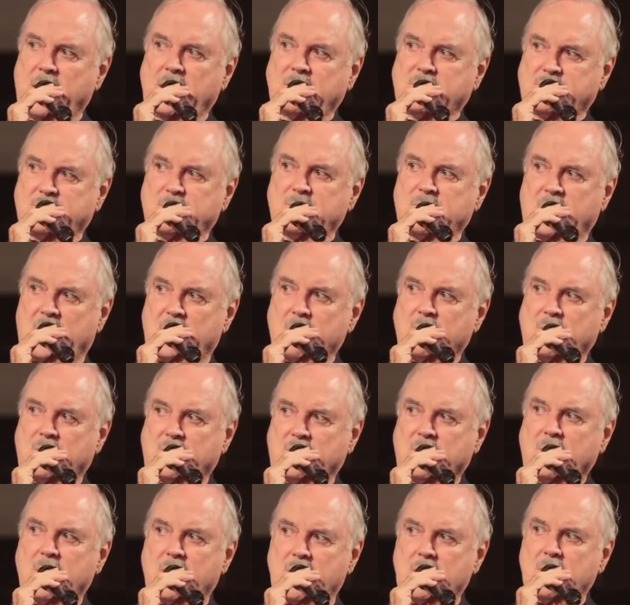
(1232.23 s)
that's what I would
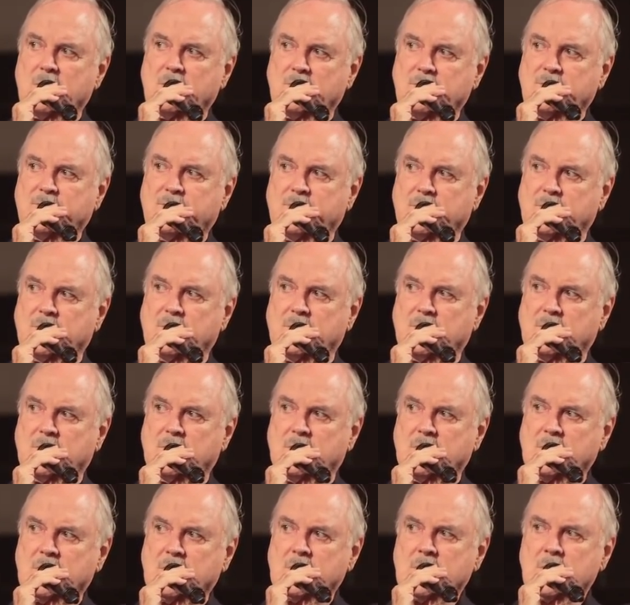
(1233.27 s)
have gone
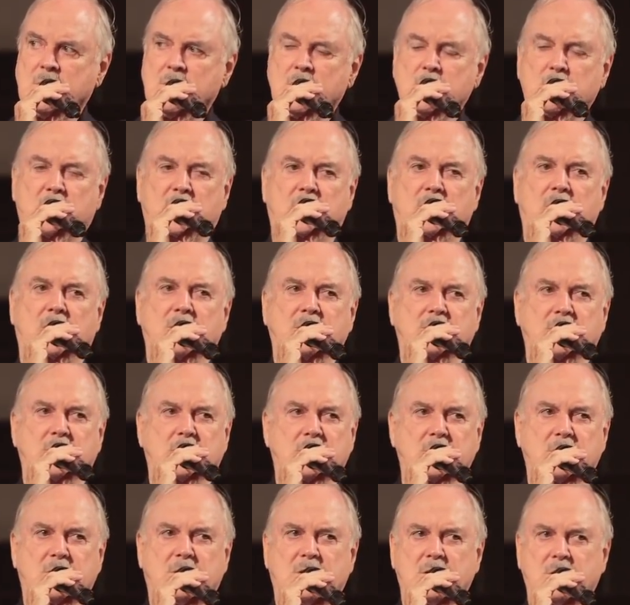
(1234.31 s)
for. Okay. But I
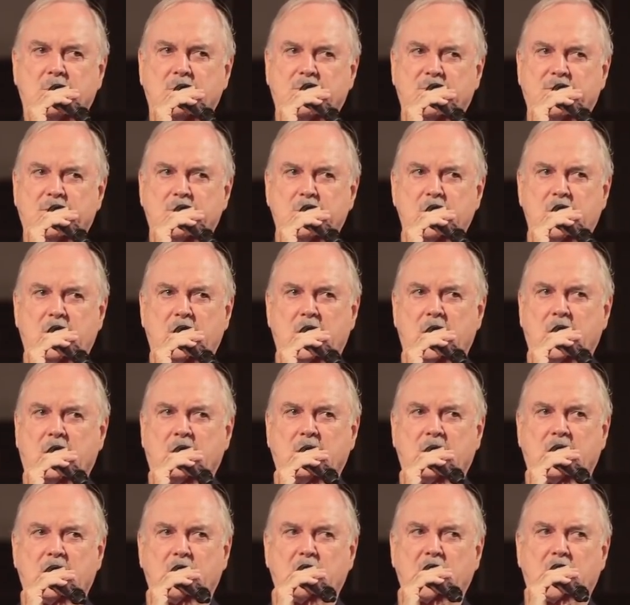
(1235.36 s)
didn't come from an
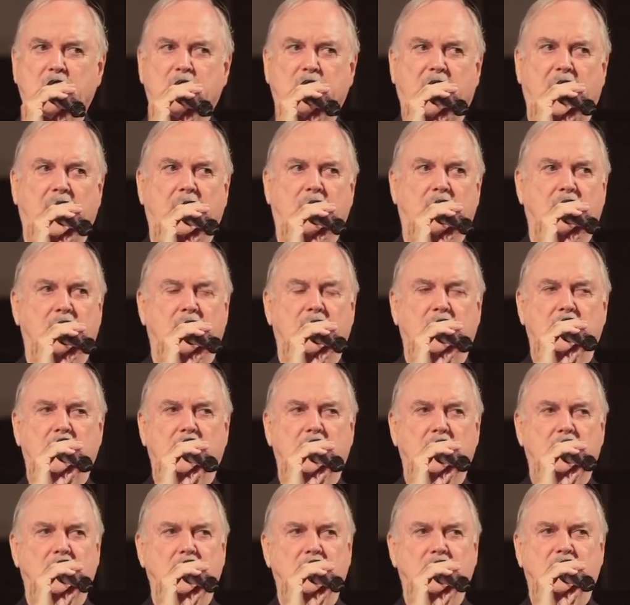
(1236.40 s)
academic background.
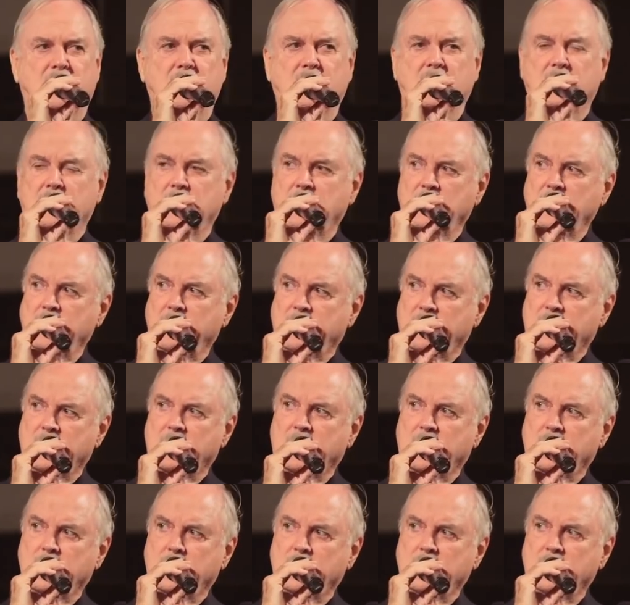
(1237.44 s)
I don't think I even
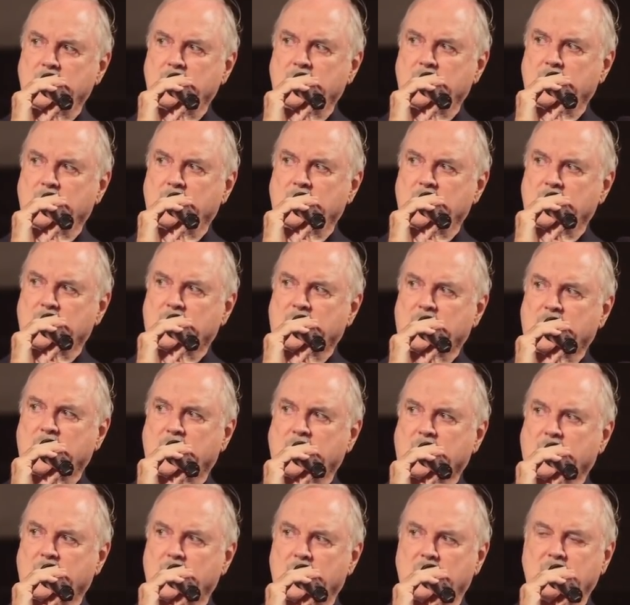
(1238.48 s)
knew what
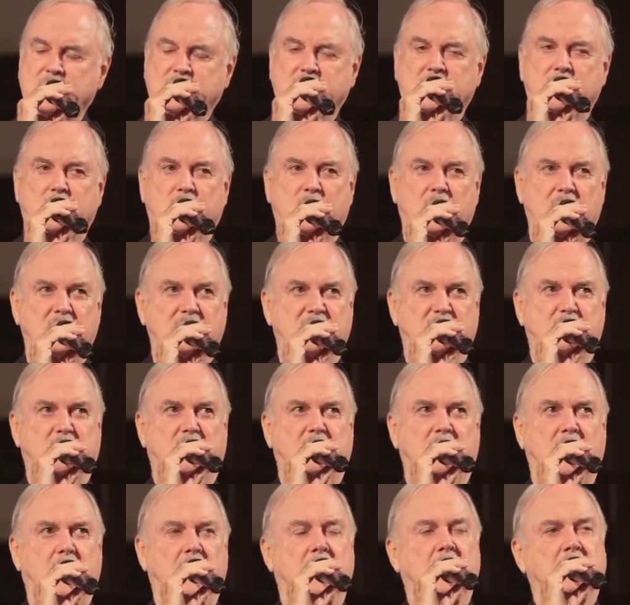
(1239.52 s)
psychology was.
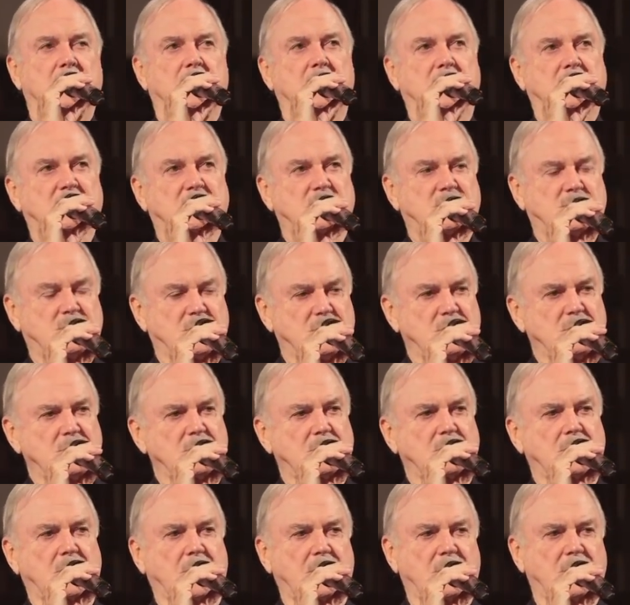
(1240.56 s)
But the
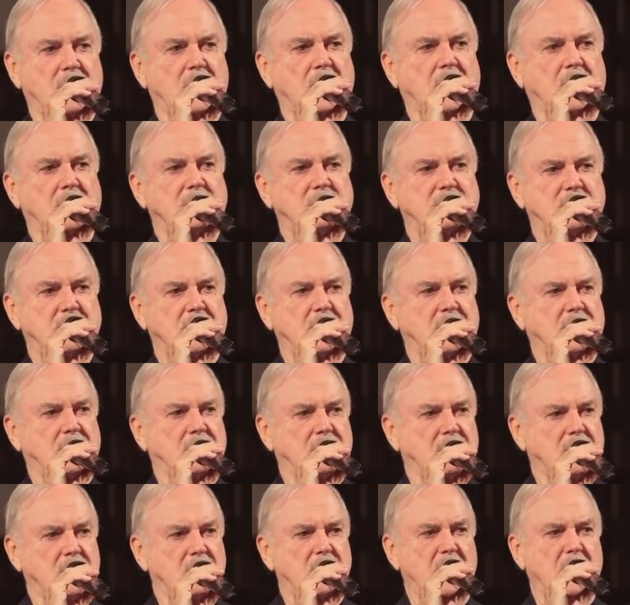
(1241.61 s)
extraordinary thing is I
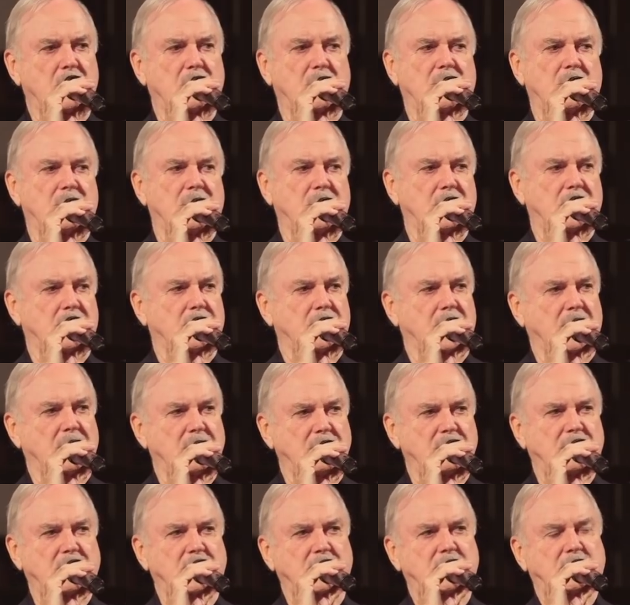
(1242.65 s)
can remember in
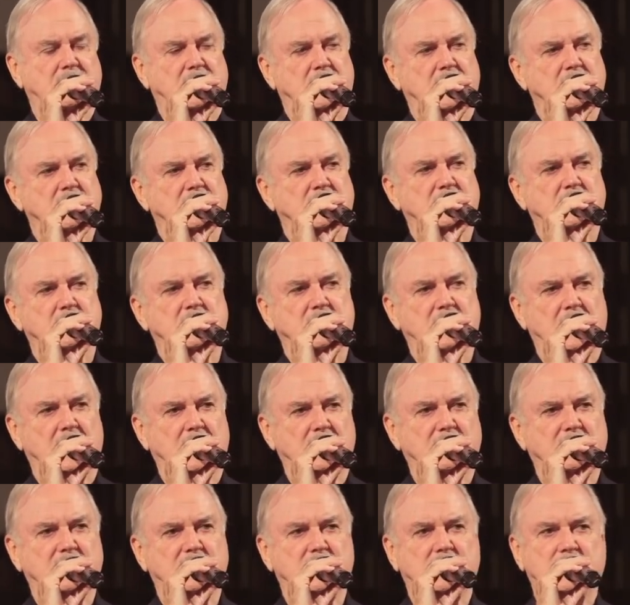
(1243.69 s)
great detail some
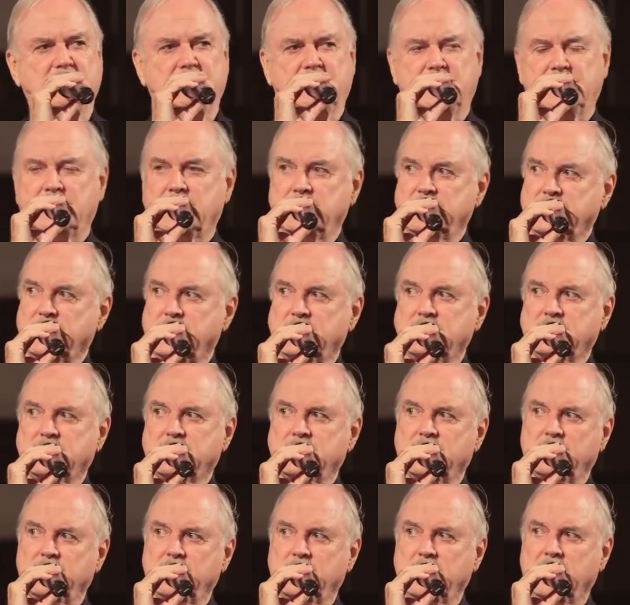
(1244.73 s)
television shows I
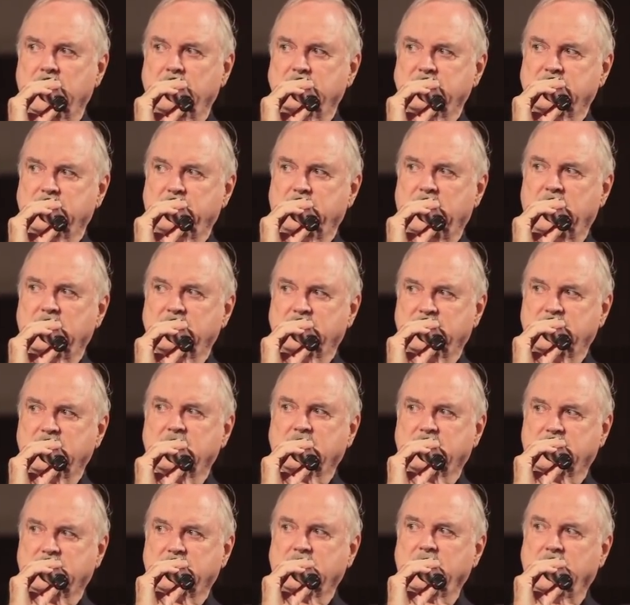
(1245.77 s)
saw when I was about
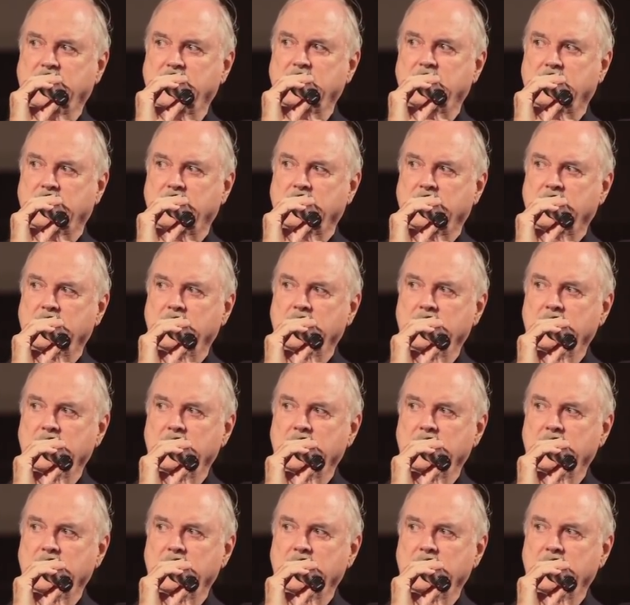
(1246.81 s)
16,